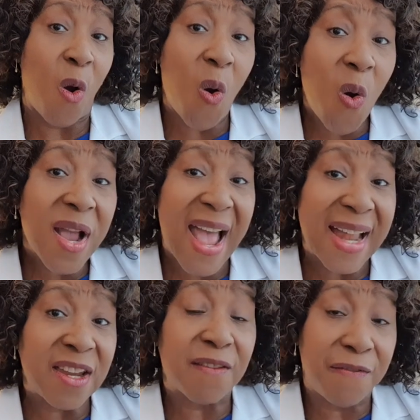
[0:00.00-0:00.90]

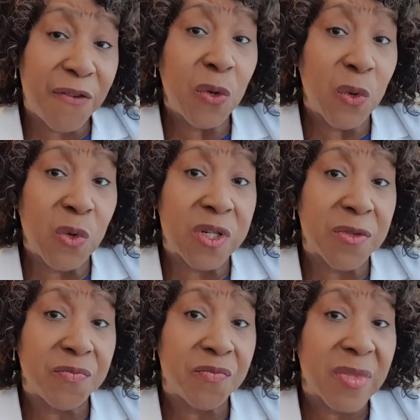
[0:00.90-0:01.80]
Organic food
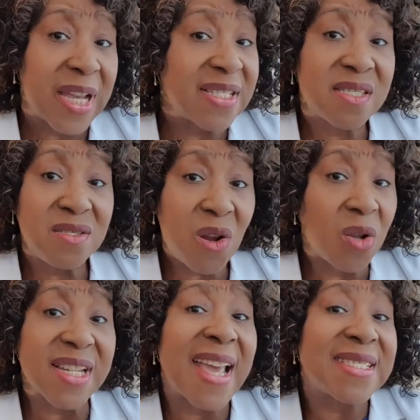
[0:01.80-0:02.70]
is
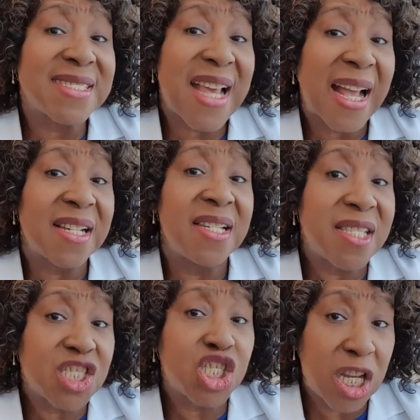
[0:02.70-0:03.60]
not exactly
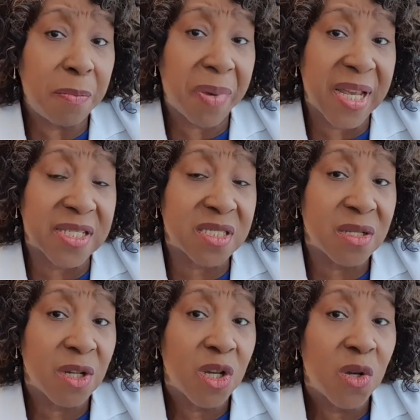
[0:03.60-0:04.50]
the cheapest,
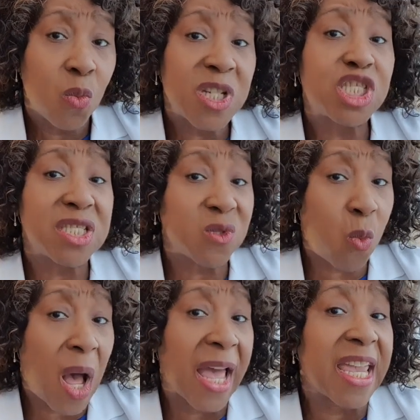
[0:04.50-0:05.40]
which is
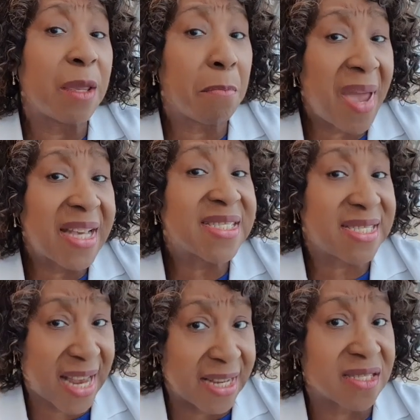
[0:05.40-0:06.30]
why it makes
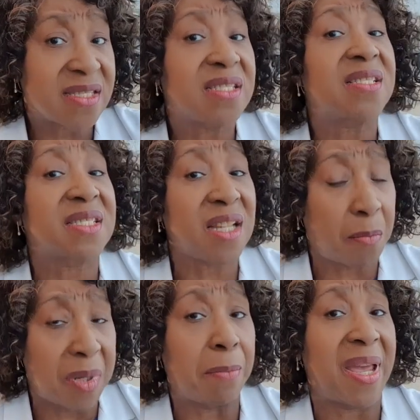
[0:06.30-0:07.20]
sense to
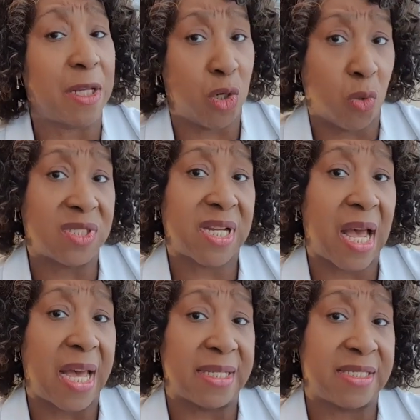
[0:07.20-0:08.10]
supplement your
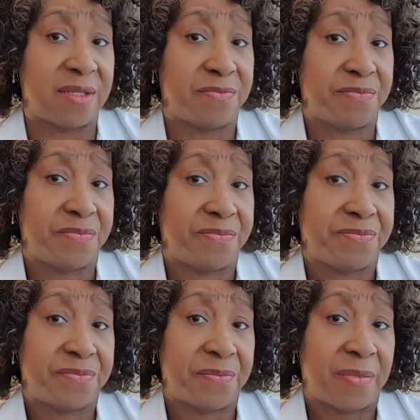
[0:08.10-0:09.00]
diet.
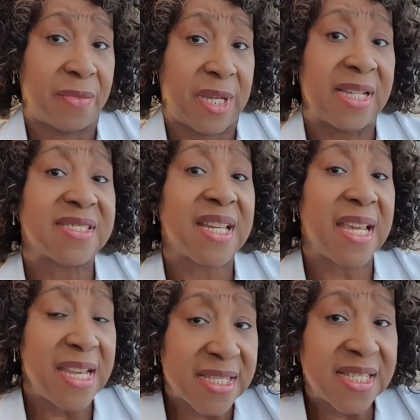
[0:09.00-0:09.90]
It's the
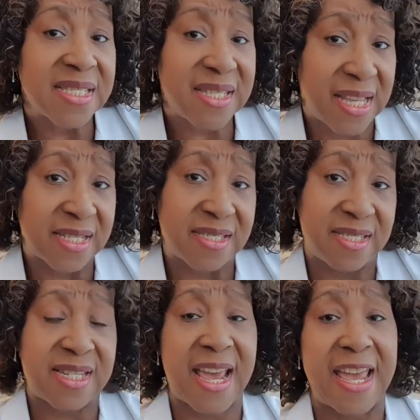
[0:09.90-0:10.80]
easiest thing
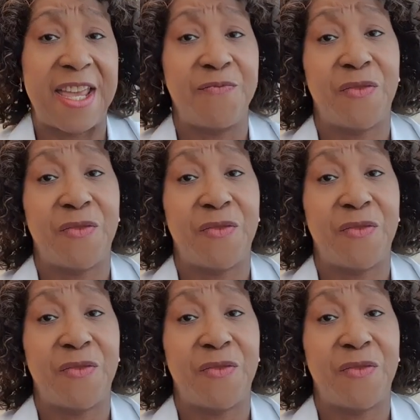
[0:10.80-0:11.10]
today.